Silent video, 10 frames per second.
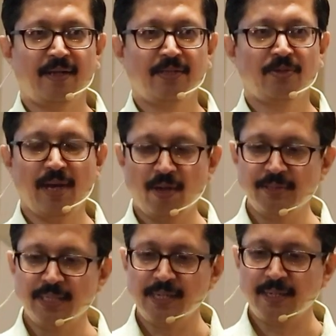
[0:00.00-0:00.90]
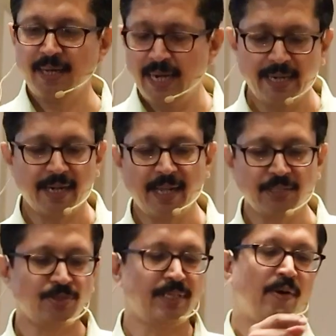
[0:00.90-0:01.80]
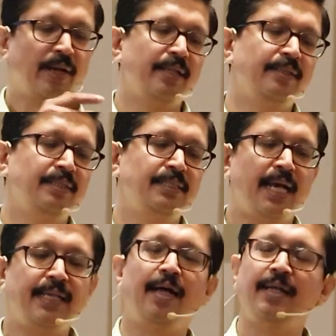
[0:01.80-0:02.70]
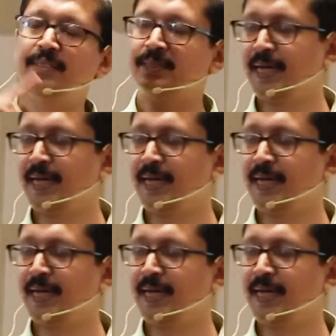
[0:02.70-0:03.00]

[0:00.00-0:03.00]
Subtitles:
So now the learner has to say, okay, this data is